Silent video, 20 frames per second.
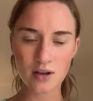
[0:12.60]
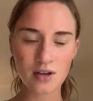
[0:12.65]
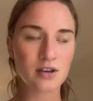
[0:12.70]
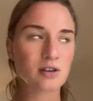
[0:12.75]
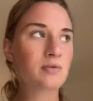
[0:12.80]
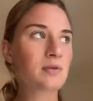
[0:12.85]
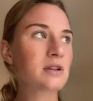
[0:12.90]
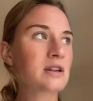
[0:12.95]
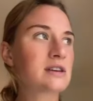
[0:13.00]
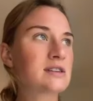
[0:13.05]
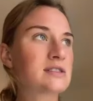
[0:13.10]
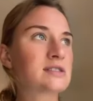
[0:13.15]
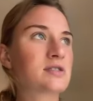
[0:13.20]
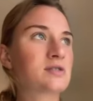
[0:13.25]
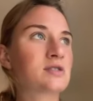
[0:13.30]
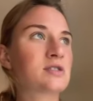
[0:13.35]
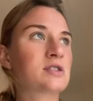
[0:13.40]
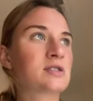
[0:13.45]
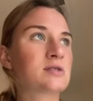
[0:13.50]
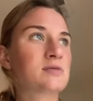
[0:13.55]
You realize
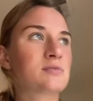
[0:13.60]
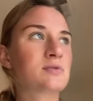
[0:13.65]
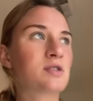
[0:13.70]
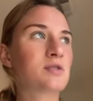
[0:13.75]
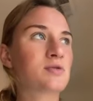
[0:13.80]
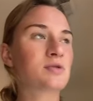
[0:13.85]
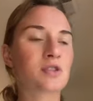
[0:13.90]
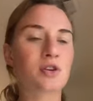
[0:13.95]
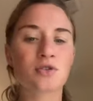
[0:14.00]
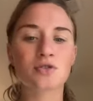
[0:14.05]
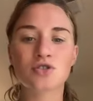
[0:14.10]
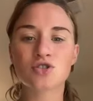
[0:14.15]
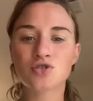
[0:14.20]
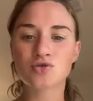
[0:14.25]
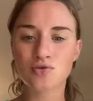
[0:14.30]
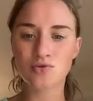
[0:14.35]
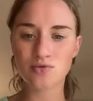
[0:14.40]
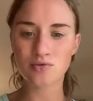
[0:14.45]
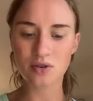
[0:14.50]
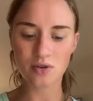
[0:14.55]

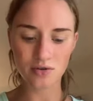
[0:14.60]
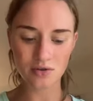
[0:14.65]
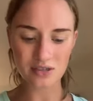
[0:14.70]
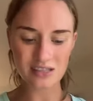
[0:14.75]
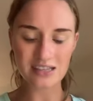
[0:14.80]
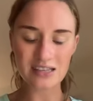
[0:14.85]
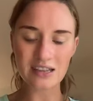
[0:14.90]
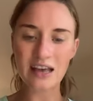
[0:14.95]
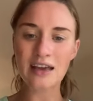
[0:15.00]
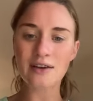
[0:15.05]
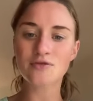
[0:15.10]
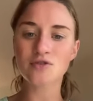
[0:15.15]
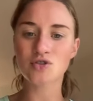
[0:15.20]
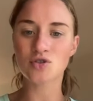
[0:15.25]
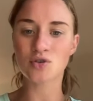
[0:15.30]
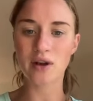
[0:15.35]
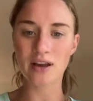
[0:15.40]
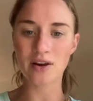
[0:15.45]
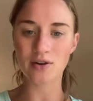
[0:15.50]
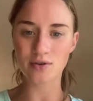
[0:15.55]
there are slave
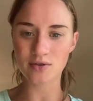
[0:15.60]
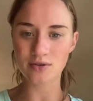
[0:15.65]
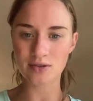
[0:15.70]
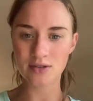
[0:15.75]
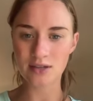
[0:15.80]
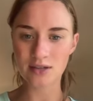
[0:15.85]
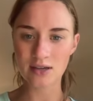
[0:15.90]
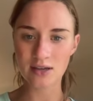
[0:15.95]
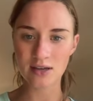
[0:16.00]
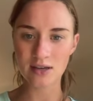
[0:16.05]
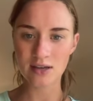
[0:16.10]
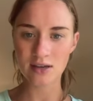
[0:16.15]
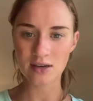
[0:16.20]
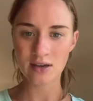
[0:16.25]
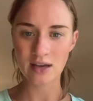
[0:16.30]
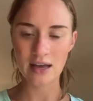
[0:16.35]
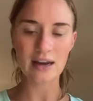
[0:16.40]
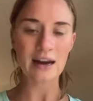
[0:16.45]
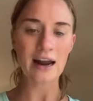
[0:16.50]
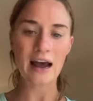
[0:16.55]
traders
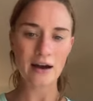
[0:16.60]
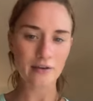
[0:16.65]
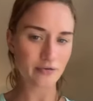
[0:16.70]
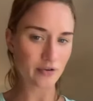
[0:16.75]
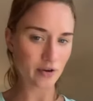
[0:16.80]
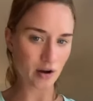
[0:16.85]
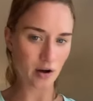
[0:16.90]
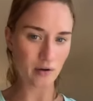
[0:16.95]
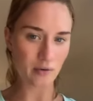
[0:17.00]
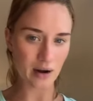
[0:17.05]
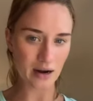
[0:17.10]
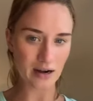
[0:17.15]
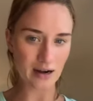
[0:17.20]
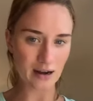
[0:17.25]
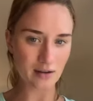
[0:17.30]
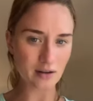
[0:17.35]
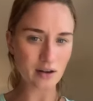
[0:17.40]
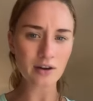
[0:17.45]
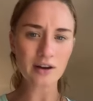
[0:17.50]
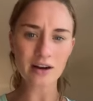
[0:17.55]
in Africa right
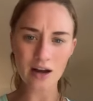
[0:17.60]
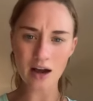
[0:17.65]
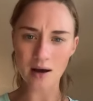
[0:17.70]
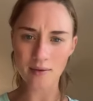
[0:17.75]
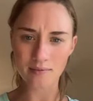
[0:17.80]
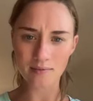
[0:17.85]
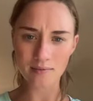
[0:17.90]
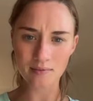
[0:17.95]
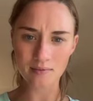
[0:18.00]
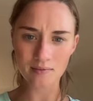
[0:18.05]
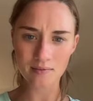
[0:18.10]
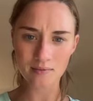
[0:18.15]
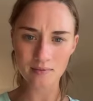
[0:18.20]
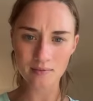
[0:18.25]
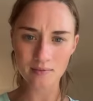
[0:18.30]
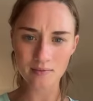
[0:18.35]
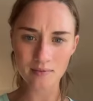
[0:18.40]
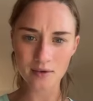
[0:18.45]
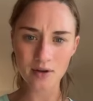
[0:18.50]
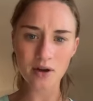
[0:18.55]
now. Look it up.
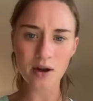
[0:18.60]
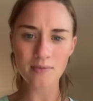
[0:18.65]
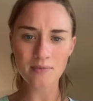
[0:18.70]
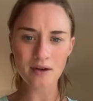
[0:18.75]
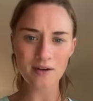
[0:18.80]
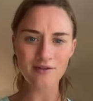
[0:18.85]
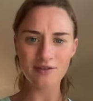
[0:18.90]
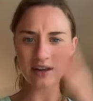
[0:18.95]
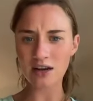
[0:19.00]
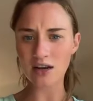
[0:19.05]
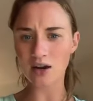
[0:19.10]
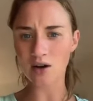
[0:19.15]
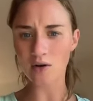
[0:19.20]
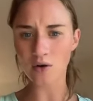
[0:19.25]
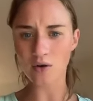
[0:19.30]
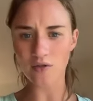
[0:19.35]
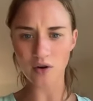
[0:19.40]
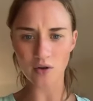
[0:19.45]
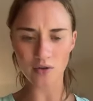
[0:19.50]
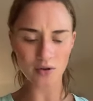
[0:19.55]
Look up that video
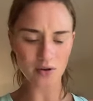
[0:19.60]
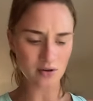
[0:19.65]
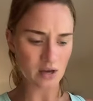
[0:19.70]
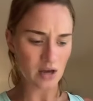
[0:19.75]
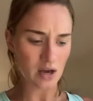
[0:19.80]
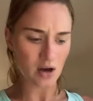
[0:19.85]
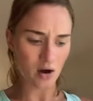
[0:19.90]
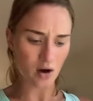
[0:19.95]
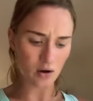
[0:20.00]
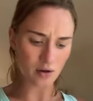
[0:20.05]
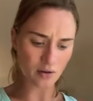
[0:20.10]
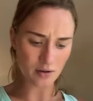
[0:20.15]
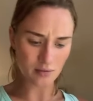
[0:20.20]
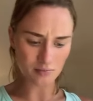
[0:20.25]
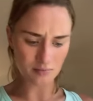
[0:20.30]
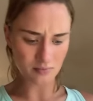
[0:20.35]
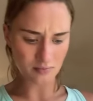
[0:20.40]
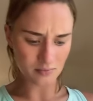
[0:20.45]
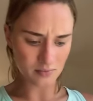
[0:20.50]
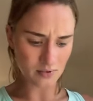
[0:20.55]
of all
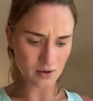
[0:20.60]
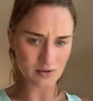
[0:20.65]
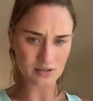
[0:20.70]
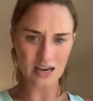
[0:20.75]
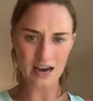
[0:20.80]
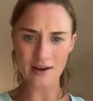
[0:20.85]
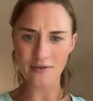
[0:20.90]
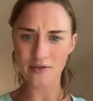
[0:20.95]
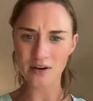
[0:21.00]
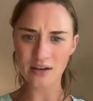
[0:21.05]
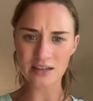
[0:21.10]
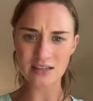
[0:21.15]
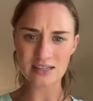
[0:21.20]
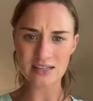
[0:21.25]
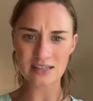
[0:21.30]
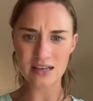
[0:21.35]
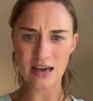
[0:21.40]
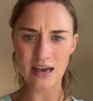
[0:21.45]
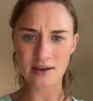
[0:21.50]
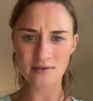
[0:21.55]
those African
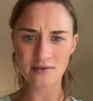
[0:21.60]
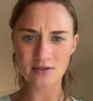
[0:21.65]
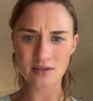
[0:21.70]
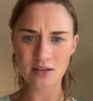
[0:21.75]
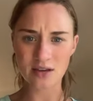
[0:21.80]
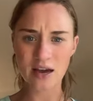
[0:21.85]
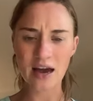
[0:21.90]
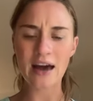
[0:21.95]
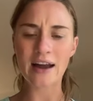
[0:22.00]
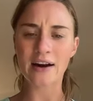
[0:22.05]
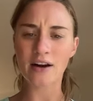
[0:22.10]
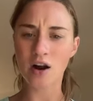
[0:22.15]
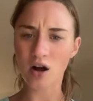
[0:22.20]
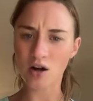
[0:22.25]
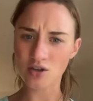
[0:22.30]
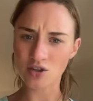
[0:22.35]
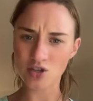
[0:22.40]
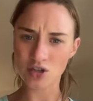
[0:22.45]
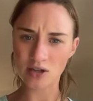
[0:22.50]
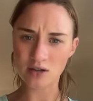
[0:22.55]
slaves at an
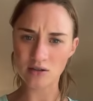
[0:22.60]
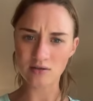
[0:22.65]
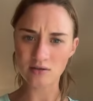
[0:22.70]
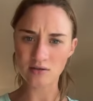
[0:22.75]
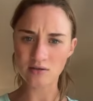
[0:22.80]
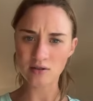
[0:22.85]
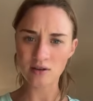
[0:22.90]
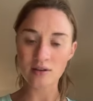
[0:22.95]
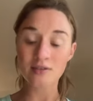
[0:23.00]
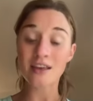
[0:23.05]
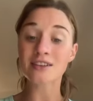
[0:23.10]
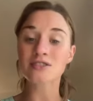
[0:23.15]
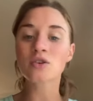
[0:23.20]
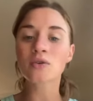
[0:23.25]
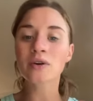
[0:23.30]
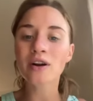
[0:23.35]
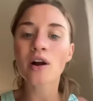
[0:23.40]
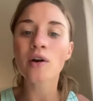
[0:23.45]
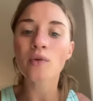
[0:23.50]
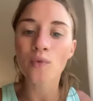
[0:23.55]
auction. That's
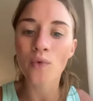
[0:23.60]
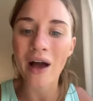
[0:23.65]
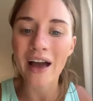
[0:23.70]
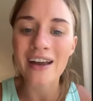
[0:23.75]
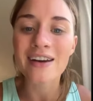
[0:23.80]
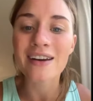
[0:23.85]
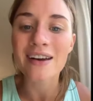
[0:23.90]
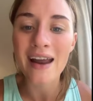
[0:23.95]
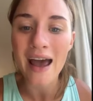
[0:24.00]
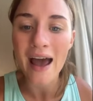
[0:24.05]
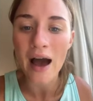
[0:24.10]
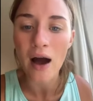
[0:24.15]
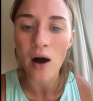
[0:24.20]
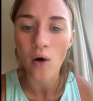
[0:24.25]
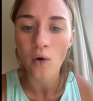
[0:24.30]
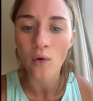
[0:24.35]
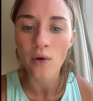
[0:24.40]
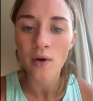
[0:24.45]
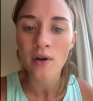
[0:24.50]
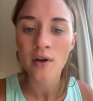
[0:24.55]
going on right now.